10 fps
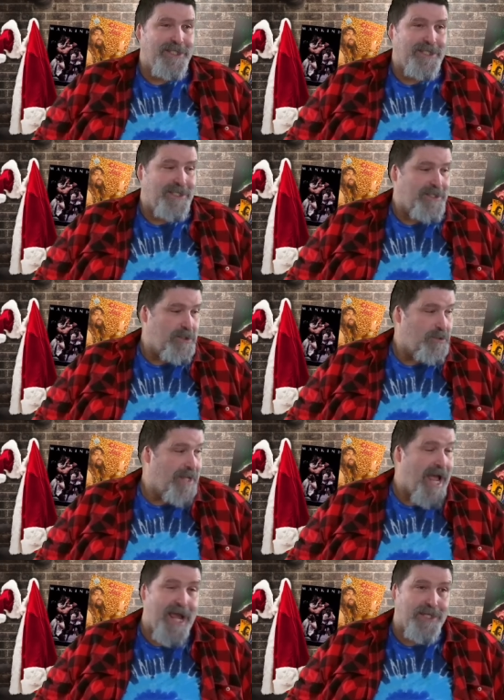the two
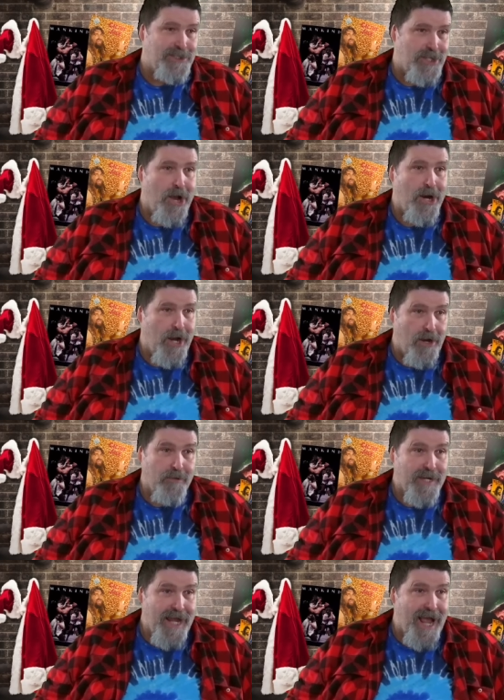guys, young,
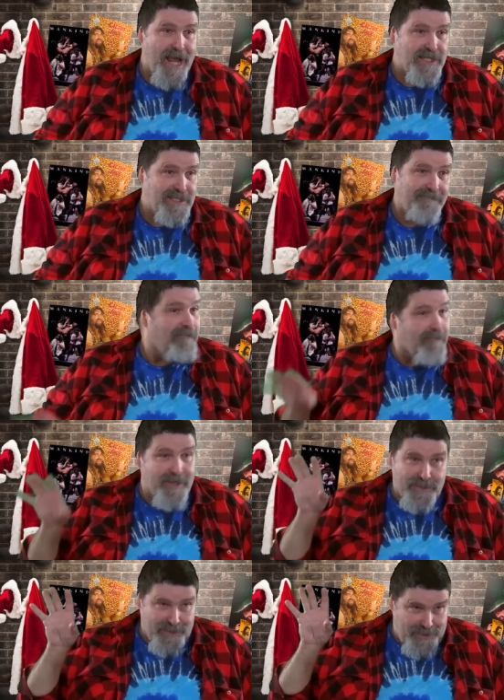hungry guys, different
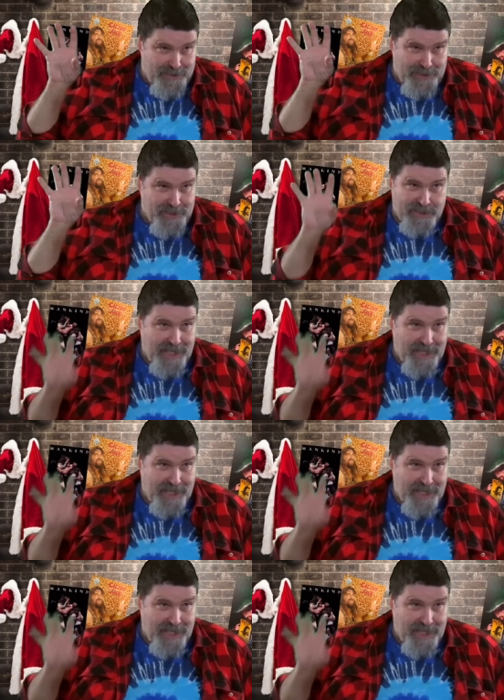reasons. Yes.